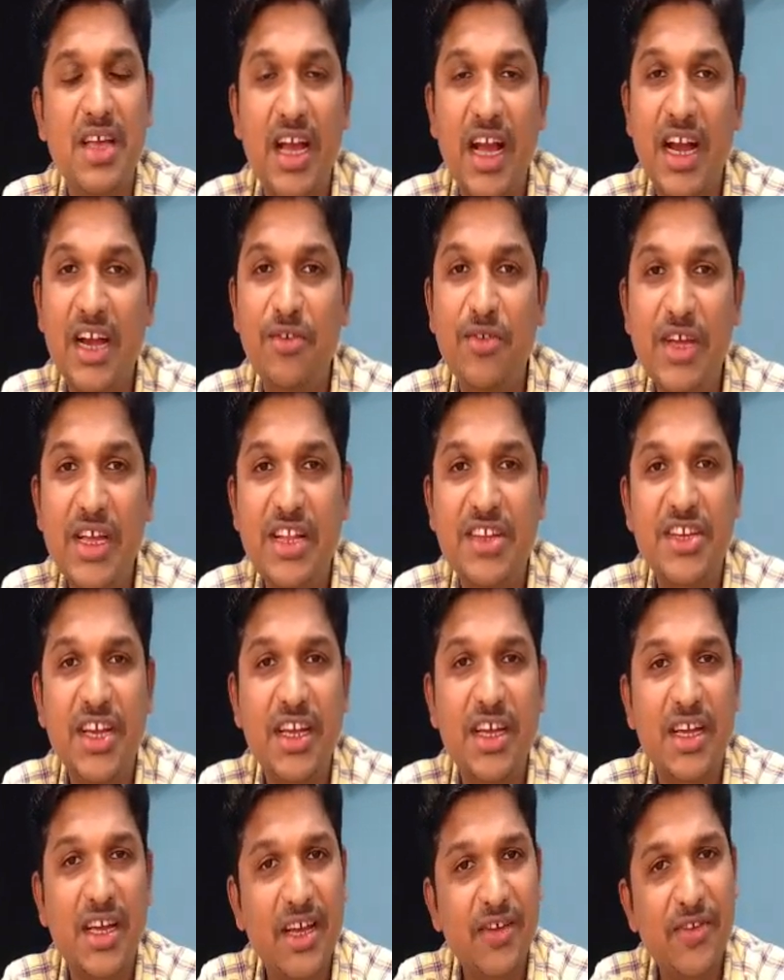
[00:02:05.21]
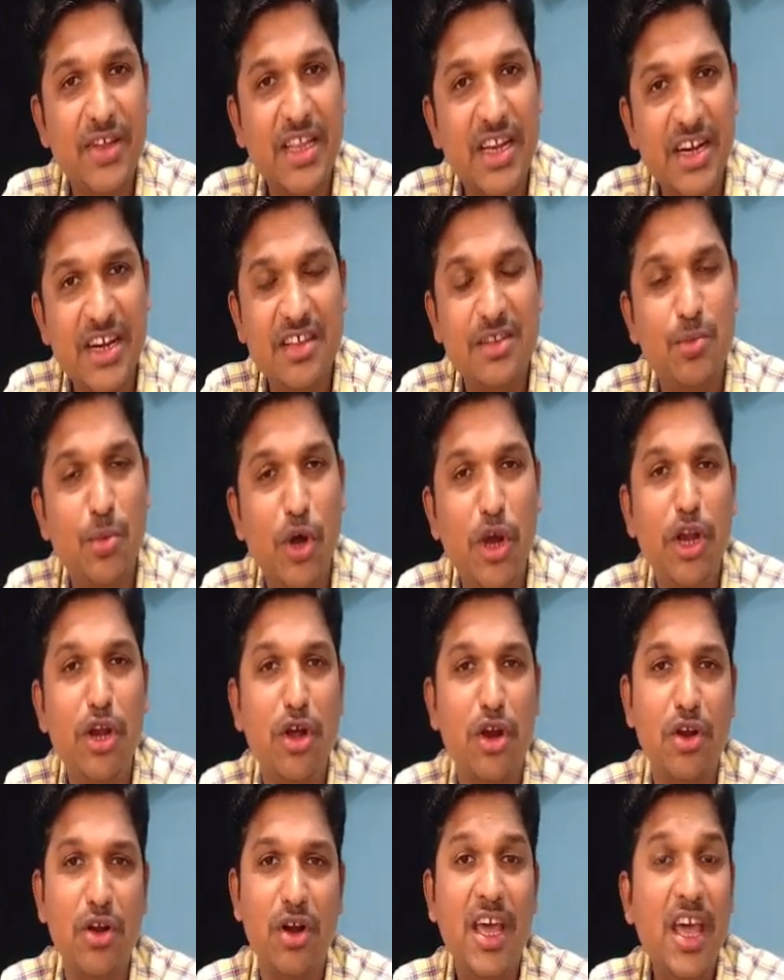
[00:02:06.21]
and we'll check whether it is boiled
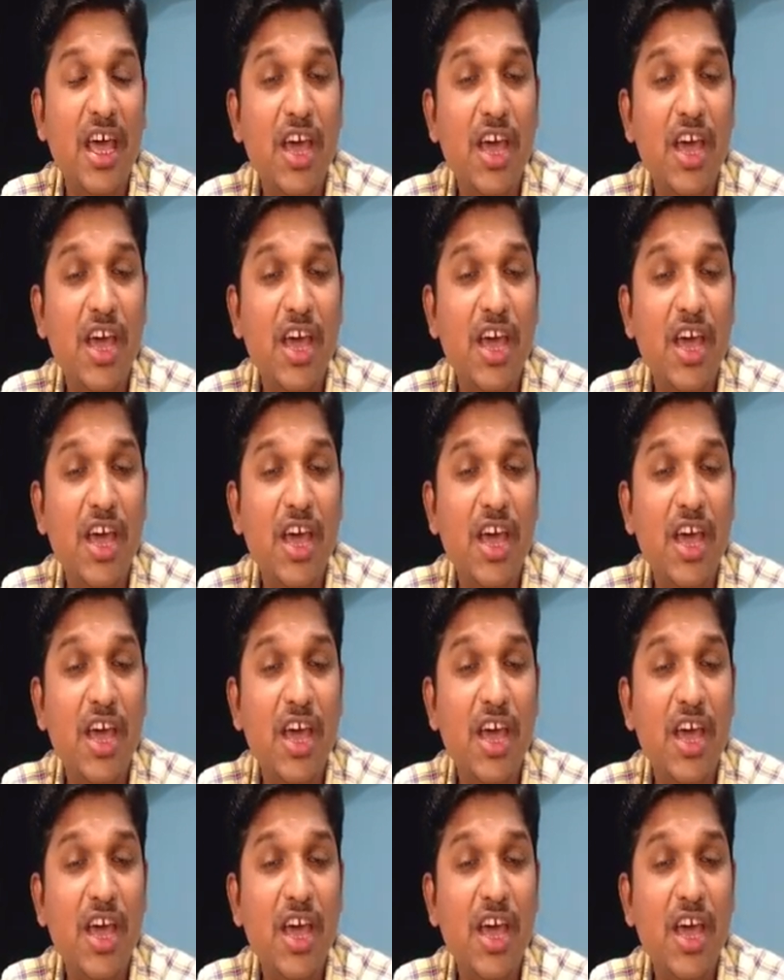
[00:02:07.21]
or not.